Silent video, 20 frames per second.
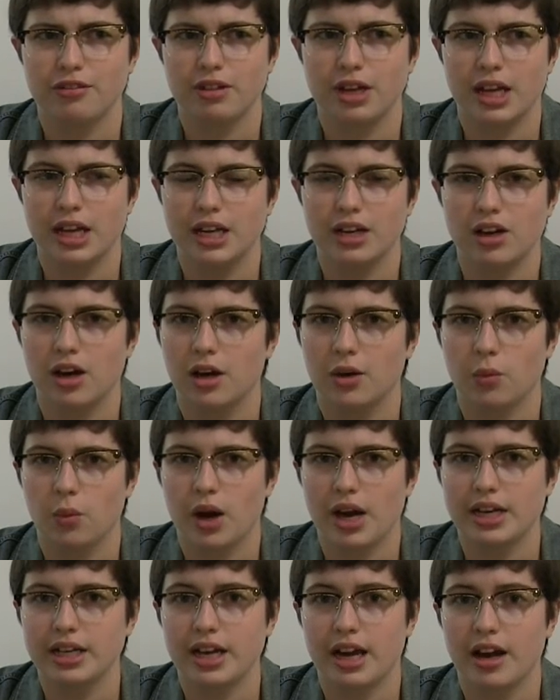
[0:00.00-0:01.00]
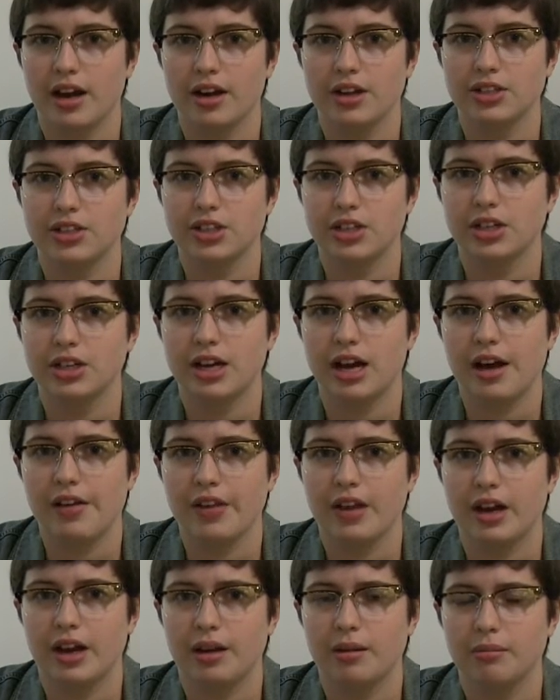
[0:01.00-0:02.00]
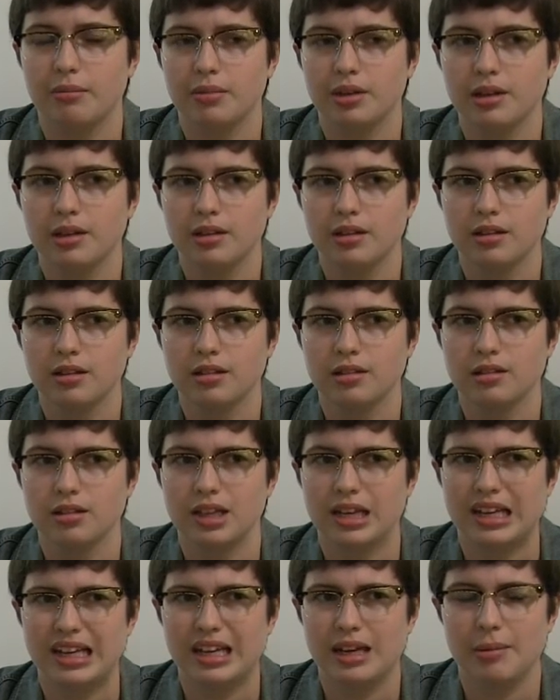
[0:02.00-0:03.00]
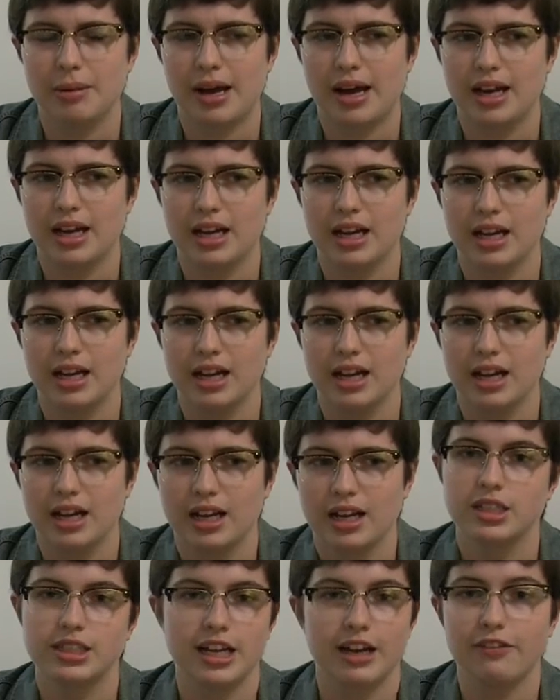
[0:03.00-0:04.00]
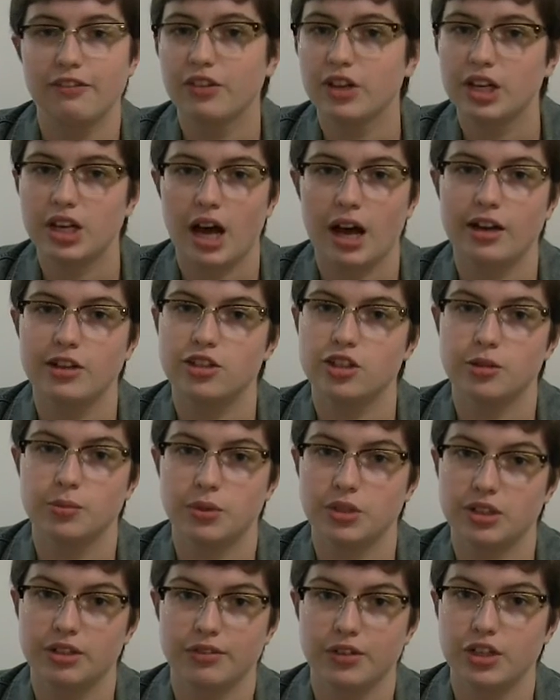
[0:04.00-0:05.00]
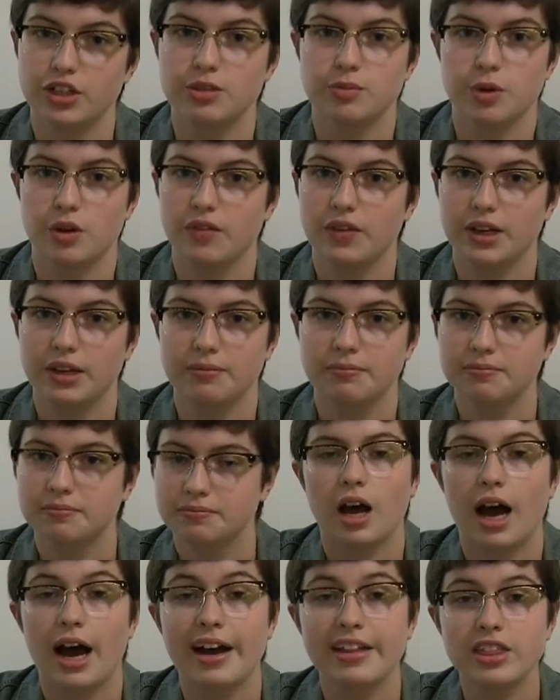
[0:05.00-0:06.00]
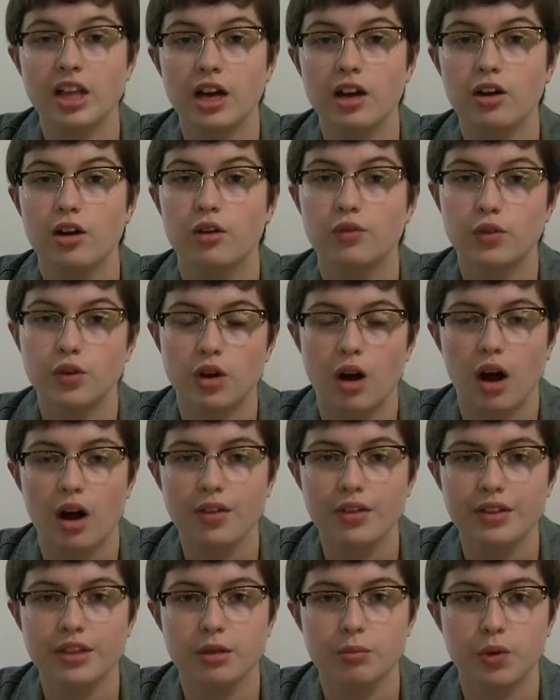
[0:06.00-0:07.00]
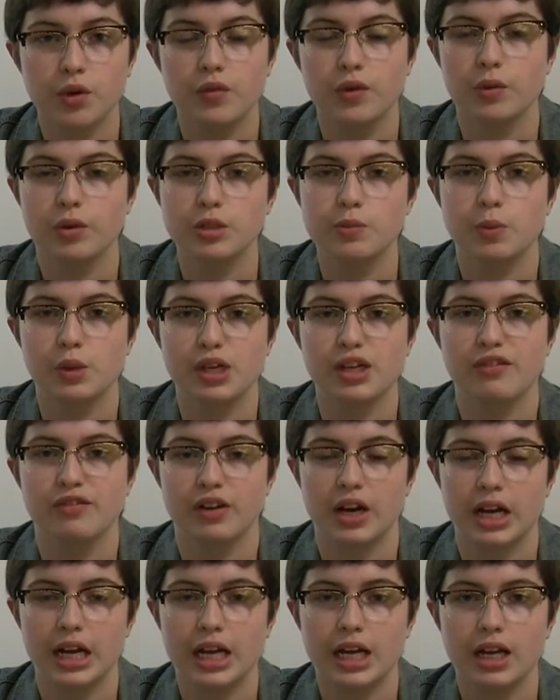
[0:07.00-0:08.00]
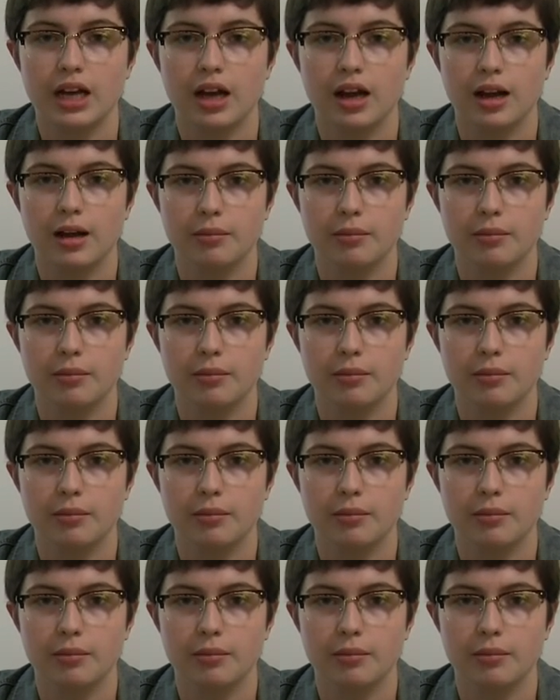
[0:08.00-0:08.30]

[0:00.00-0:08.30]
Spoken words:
a non-white character now that I'm thinking about it. Definitely not a super diverse movie. I thought overall that the movie was pretty funny.